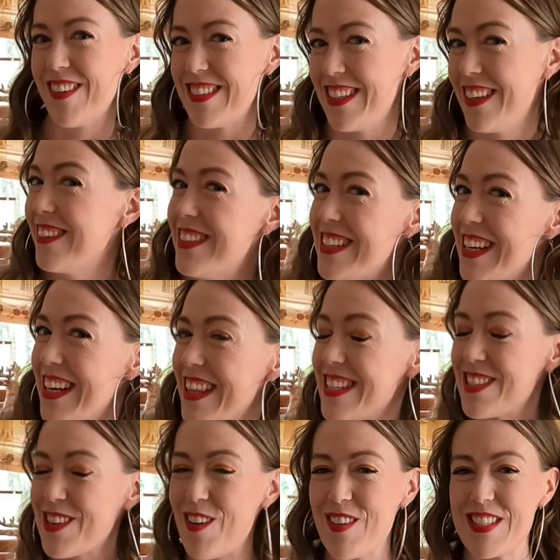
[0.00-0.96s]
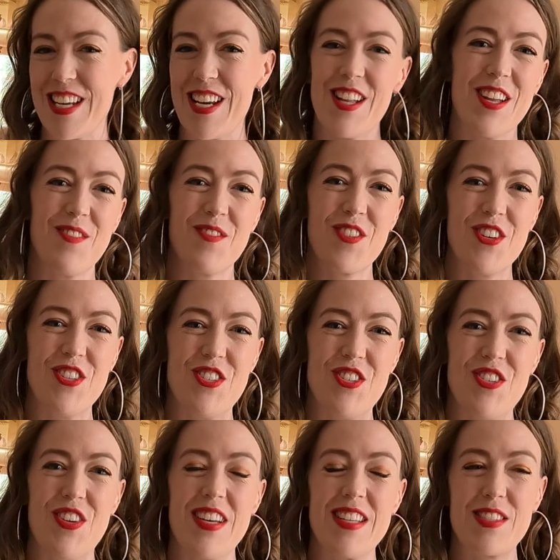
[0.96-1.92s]
cocktail today. This cocktail I'm going to
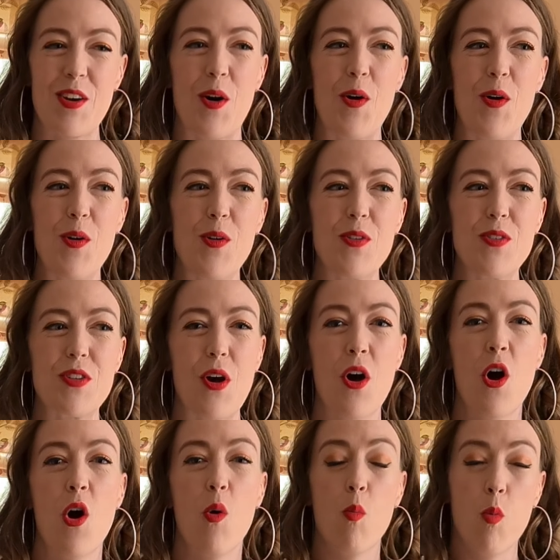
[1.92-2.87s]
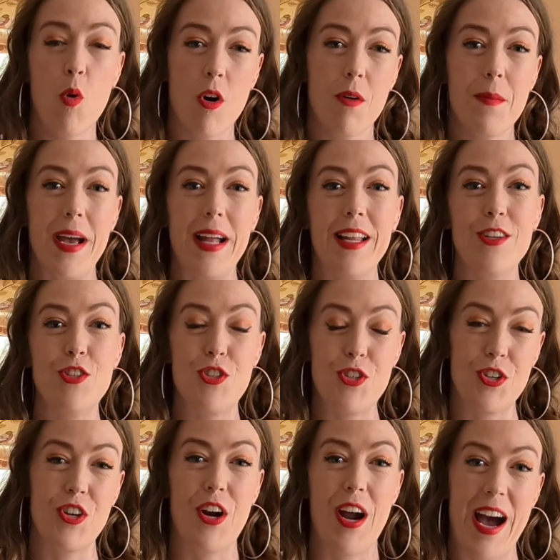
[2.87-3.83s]
do is called watermelon
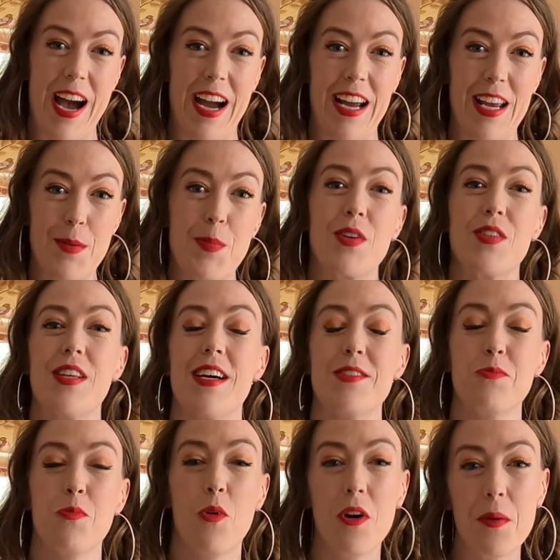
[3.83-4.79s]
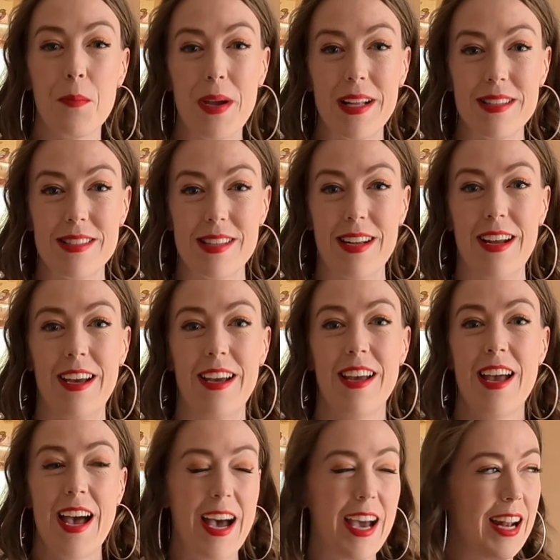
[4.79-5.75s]
sugar high because it has watermelons in it
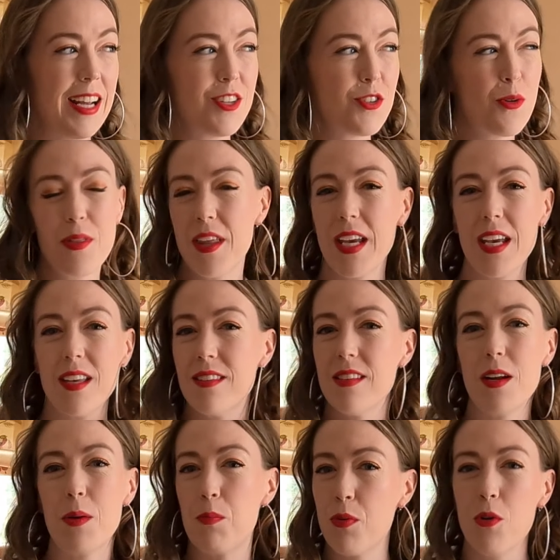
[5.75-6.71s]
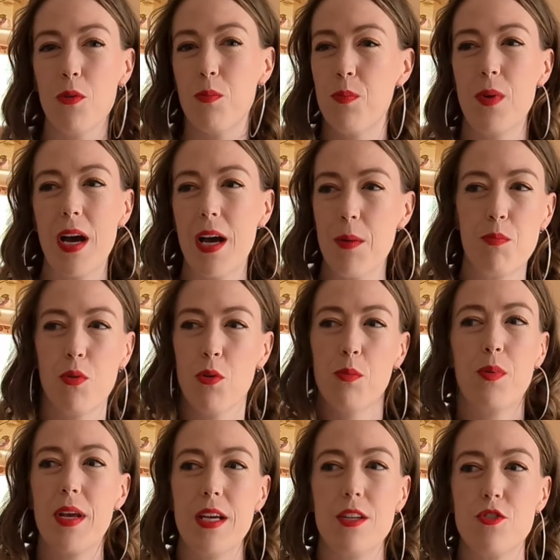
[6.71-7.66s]
and I don't think it's
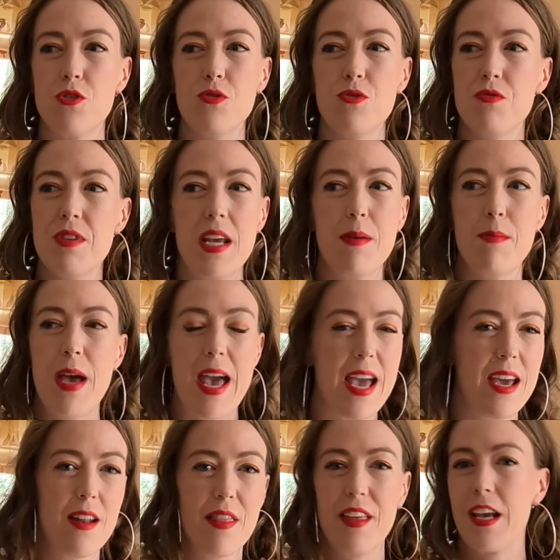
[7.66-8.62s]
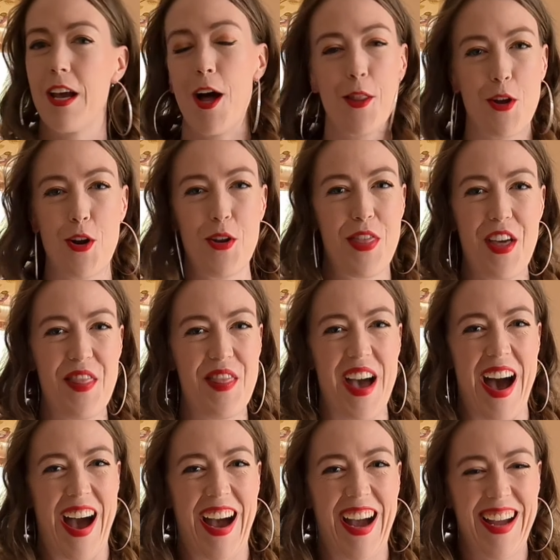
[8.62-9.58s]
appropriate to name it anything other
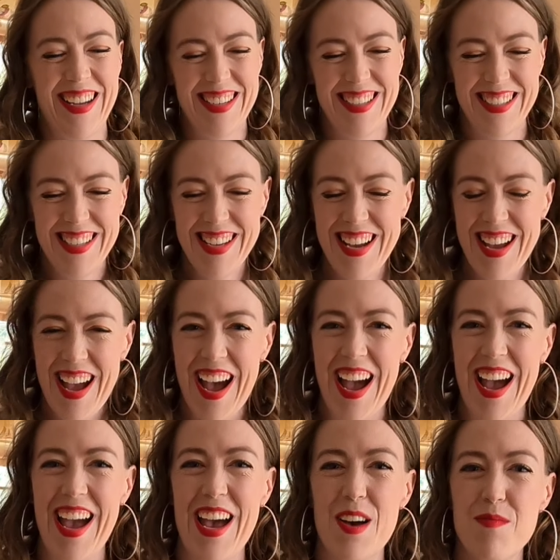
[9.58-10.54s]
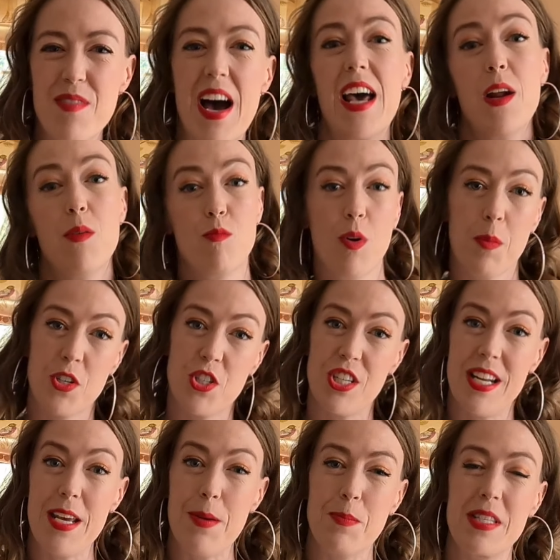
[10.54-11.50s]
than that um, and I'm rubbish
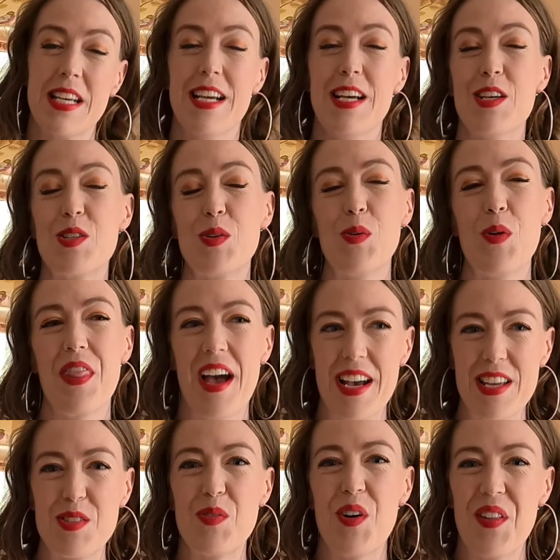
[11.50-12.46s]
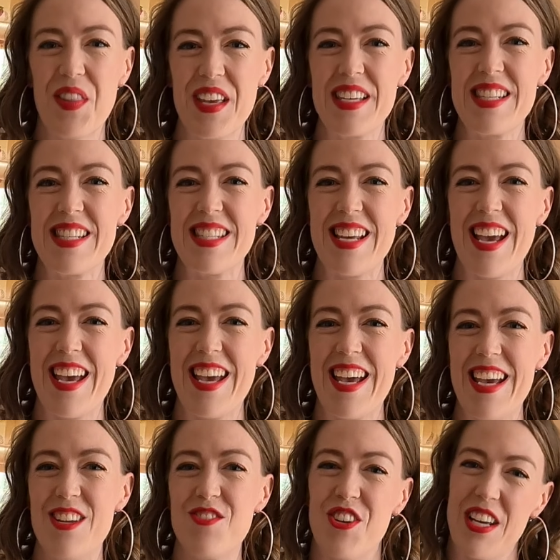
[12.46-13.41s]
at names so that's what this
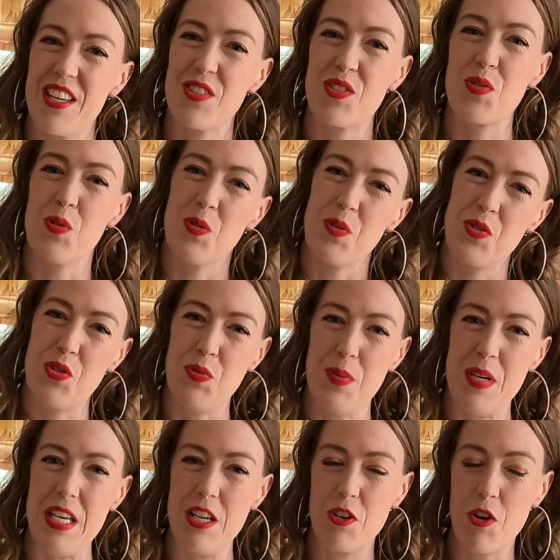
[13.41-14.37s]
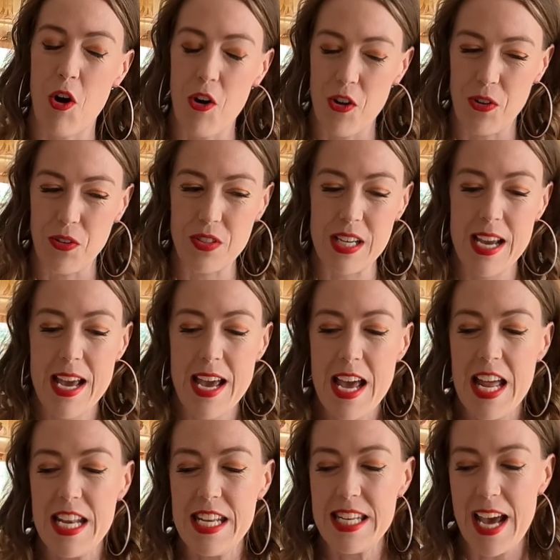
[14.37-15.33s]
uh, drink is going to be called
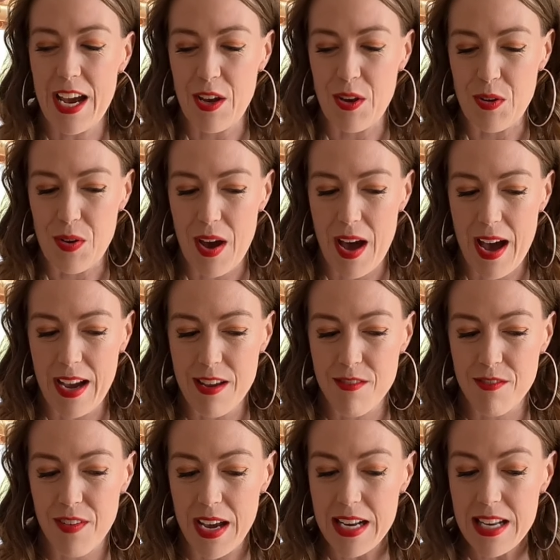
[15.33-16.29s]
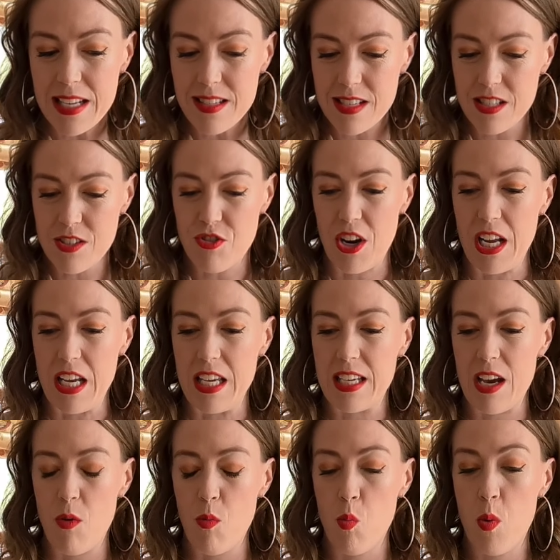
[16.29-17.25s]
now I invented this
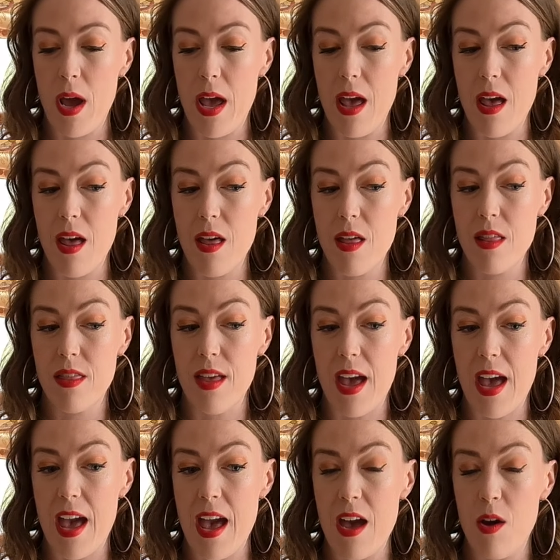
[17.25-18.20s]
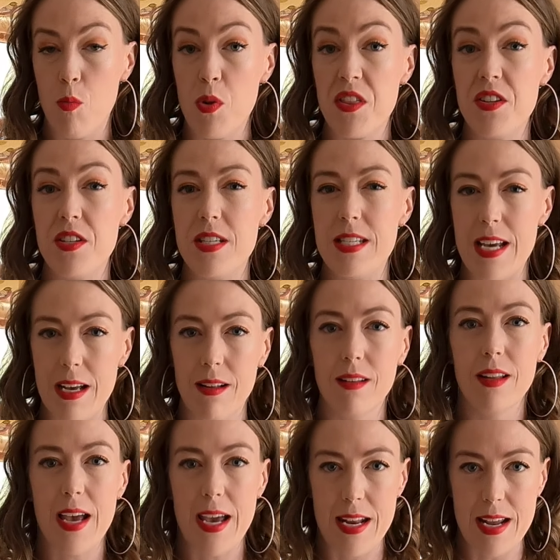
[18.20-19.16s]
drink with uh, with
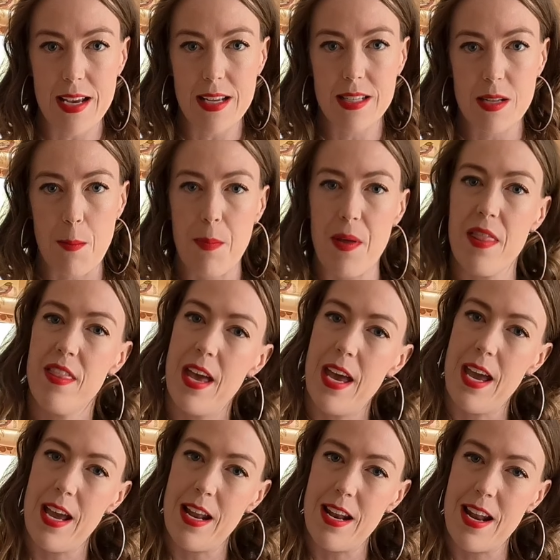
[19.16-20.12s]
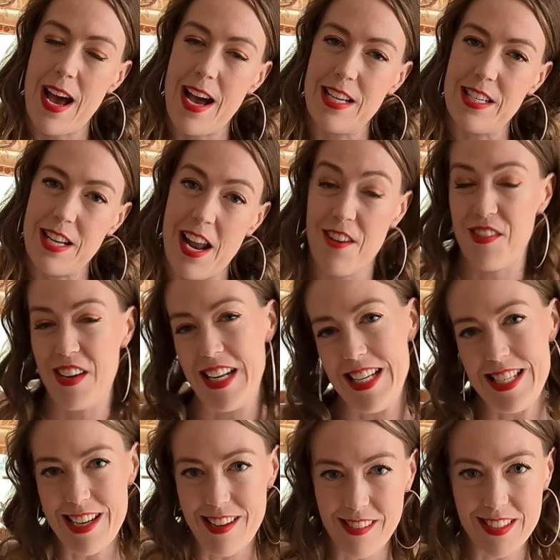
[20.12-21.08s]
dill in it but then I didn't have
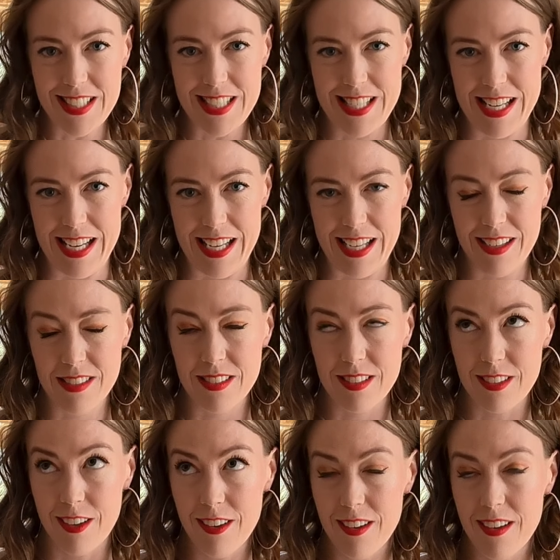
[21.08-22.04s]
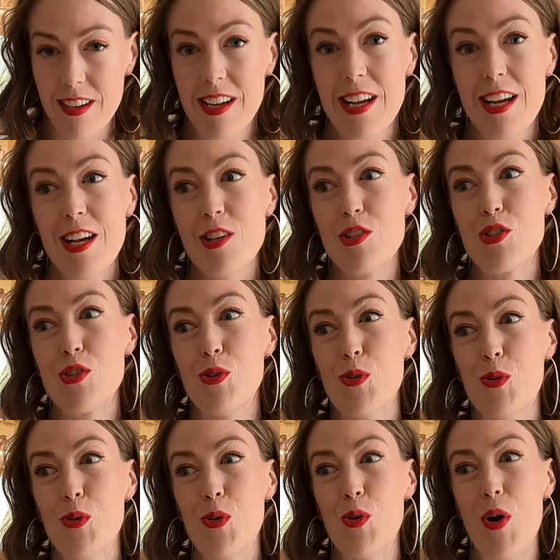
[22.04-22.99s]
any dill today duh.
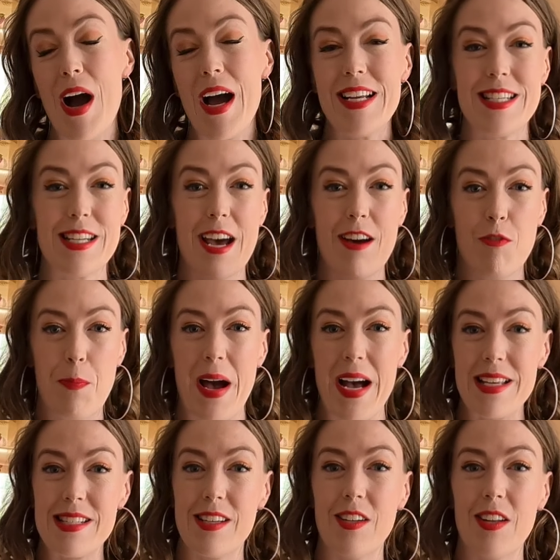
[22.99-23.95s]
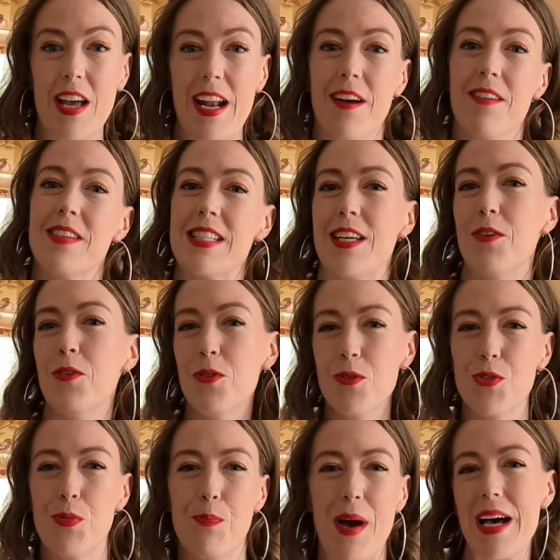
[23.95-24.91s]
so I did have basil and I was like
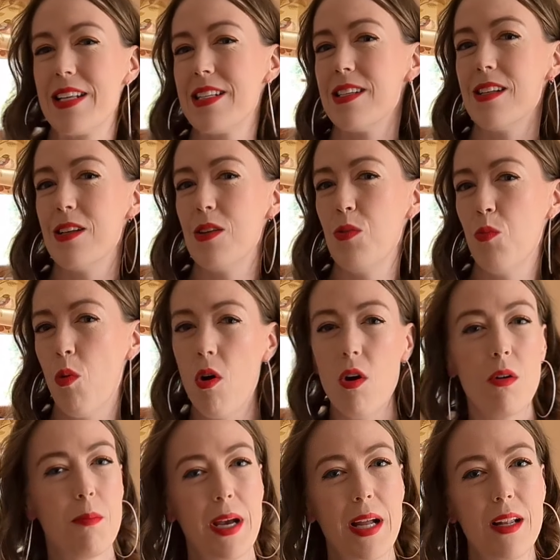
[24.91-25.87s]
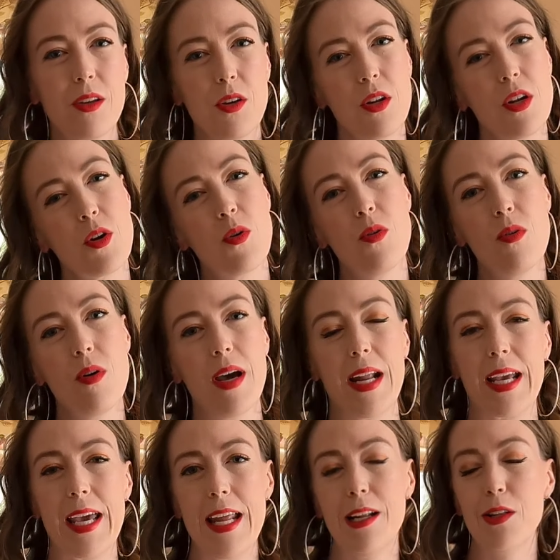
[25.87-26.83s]
oh is basil and watermelon gonna go
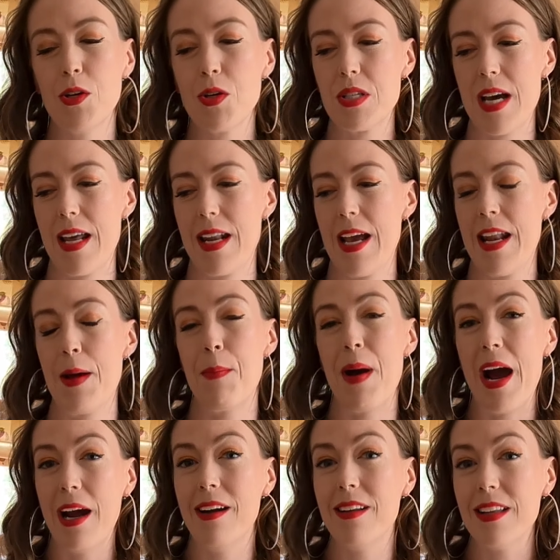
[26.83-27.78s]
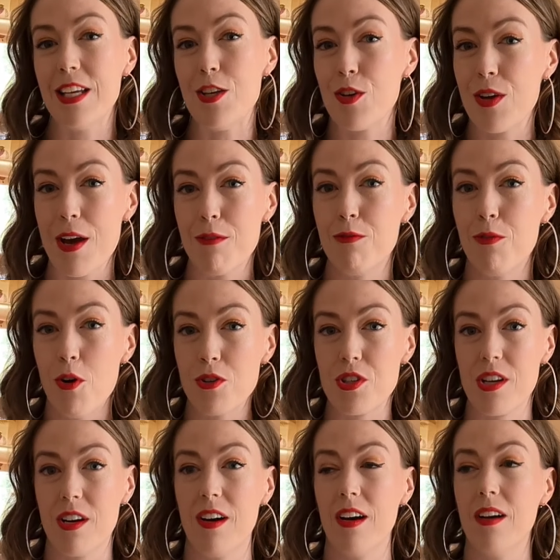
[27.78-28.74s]
and I kind of looked at it and apparently you get a
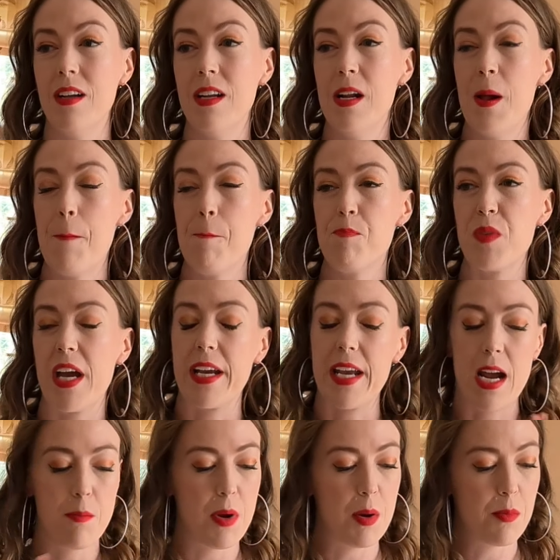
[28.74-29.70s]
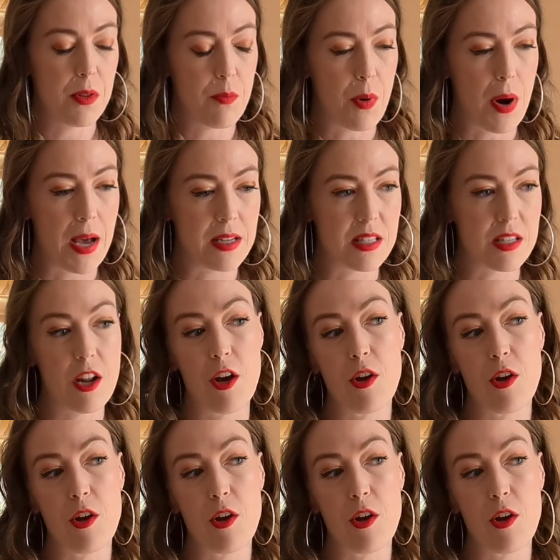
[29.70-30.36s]
vodka I can't remember the brand